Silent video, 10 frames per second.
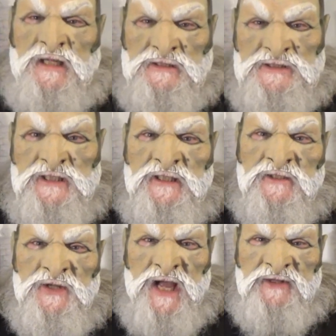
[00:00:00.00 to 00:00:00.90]

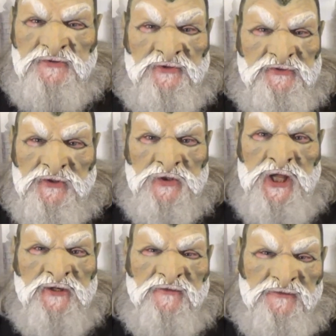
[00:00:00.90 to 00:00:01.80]
Didn't I just
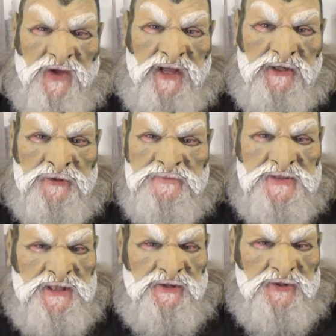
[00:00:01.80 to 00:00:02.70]
light a fire
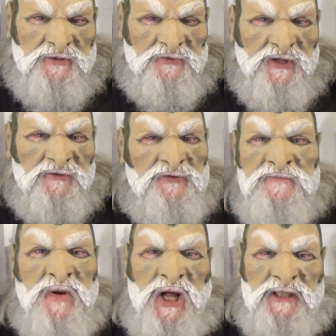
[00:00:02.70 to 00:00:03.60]
beneath his
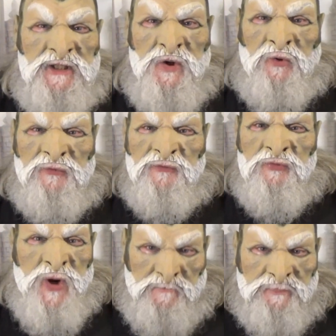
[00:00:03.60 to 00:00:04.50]
spotty old
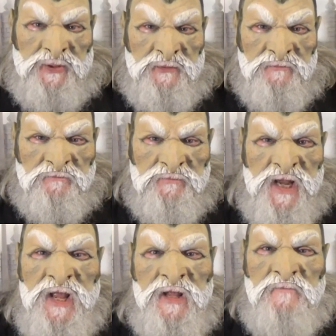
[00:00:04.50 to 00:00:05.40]
rump?
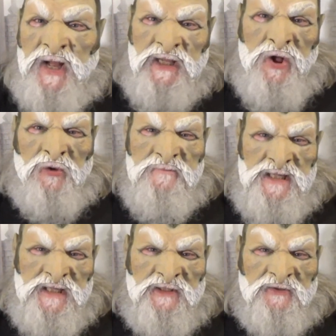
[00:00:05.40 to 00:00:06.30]
By all
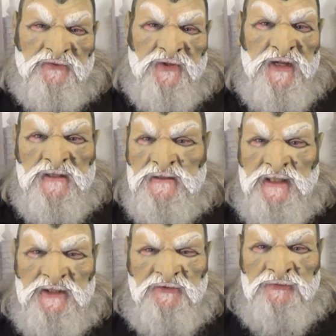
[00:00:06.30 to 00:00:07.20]
means,
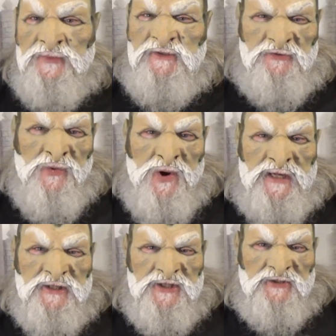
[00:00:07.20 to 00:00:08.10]
let us
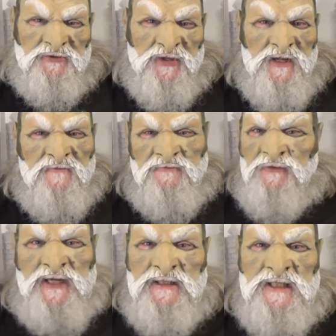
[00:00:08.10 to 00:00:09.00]
rejoin this
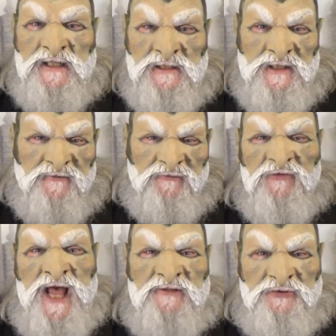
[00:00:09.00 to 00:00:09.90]
frighteningly
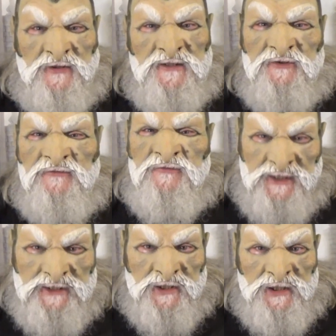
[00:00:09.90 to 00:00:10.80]
flatulent
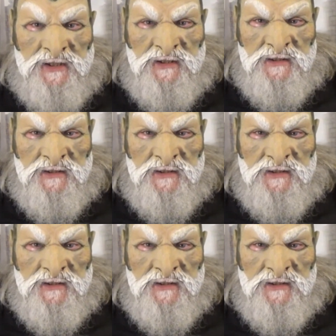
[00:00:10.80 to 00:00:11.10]
flicker.